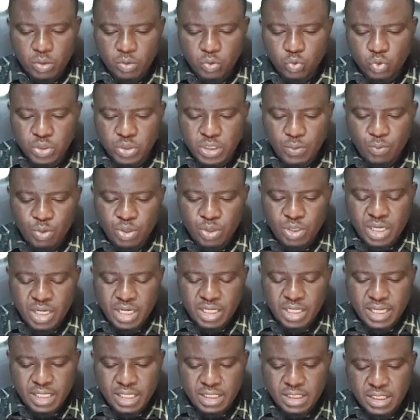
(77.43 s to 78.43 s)
Do same with
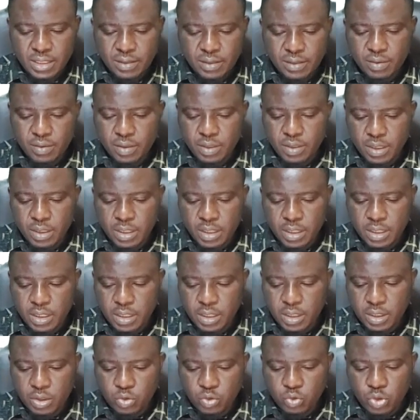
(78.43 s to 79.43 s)
330.
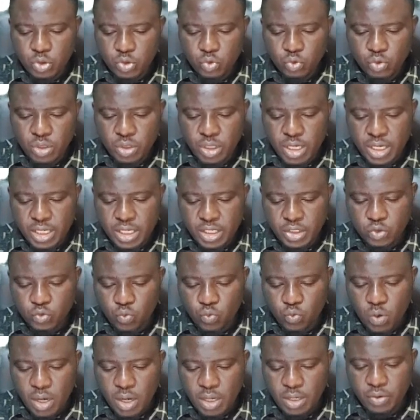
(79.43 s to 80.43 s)
2 into 3 is
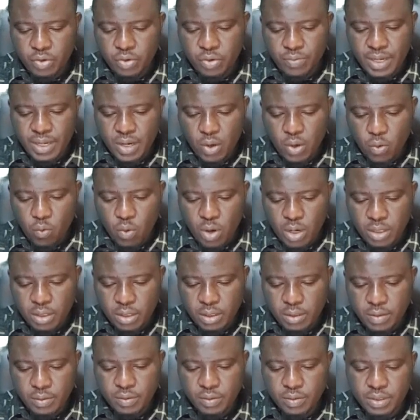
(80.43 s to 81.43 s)
1, remainder
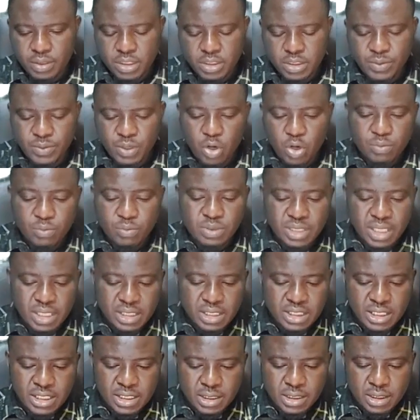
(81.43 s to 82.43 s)
1. This becomes
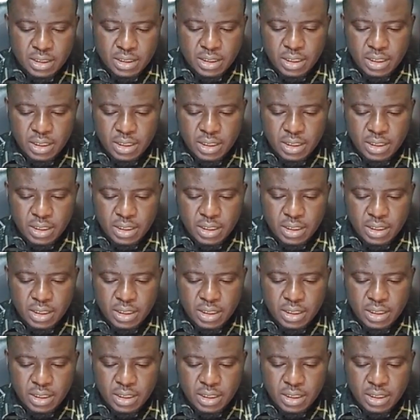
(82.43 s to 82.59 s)
13.